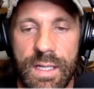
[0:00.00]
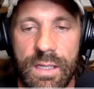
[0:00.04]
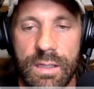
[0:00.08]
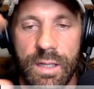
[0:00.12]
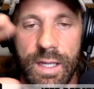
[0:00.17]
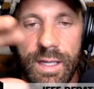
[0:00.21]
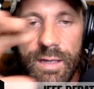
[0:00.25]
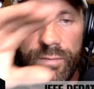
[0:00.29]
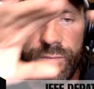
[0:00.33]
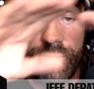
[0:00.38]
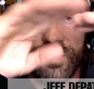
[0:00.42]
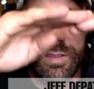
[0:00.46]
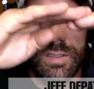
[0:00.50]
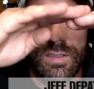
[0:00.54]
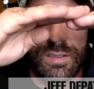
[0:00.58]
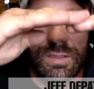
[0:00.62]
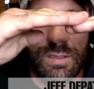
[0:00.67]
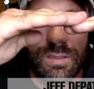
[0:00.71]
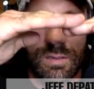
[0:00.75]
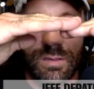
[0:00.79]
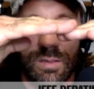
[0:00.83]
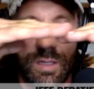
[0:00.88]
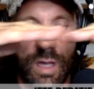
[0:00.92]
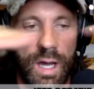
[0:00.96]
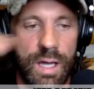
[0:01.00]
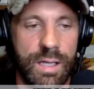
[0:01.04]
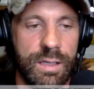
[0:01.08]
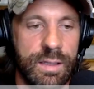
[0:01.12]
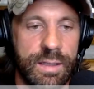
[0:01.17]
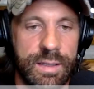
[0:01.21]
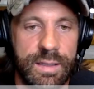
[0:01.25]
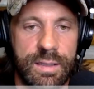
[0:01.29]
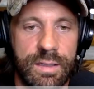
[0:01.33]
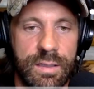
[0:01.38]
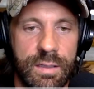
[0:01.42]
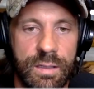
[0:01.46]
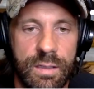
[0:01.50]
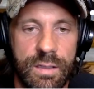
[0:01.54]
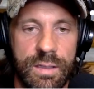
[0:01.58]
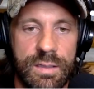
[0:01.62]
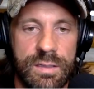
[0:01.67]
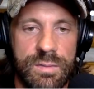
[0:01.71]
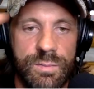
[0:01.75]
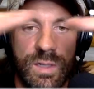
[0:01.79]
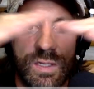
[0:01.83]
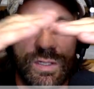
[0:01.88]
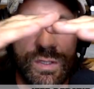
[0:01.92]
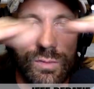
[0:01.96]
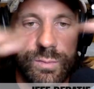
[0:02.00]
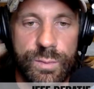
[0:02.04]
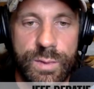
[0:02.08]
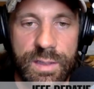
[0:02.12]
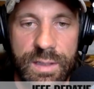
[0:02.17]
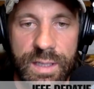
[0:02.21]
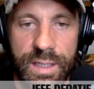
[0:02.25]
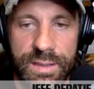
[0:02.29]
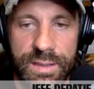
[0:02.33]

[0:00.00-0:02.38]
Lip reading: life is not linear, and as much as we'd